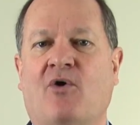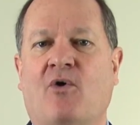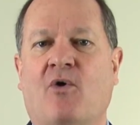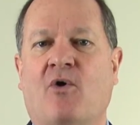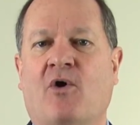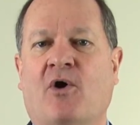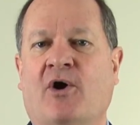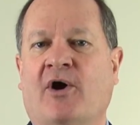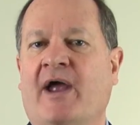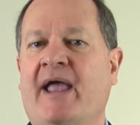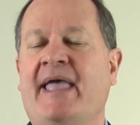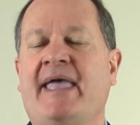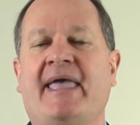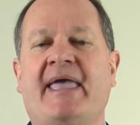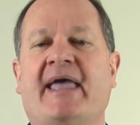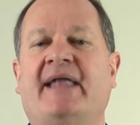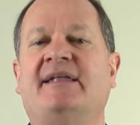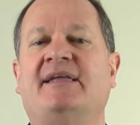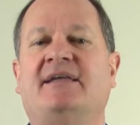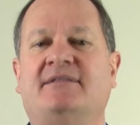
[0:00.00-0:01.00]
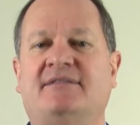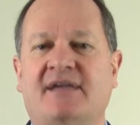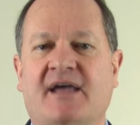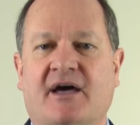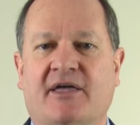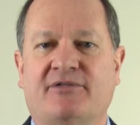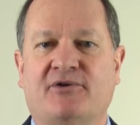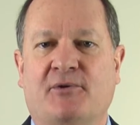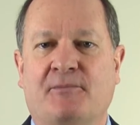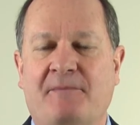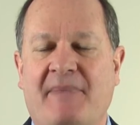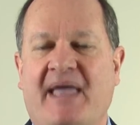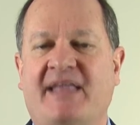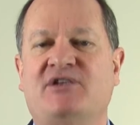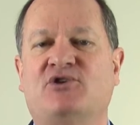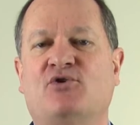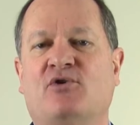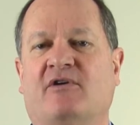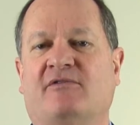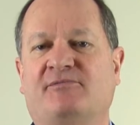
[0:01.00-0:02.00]
or any of the other
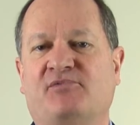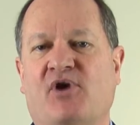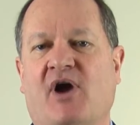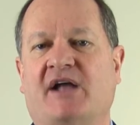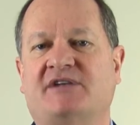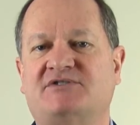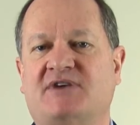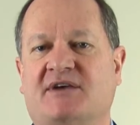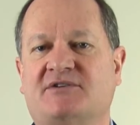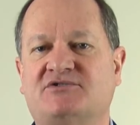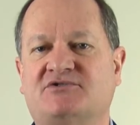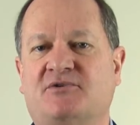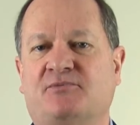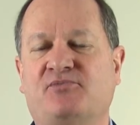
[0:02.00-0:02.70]
menu of projects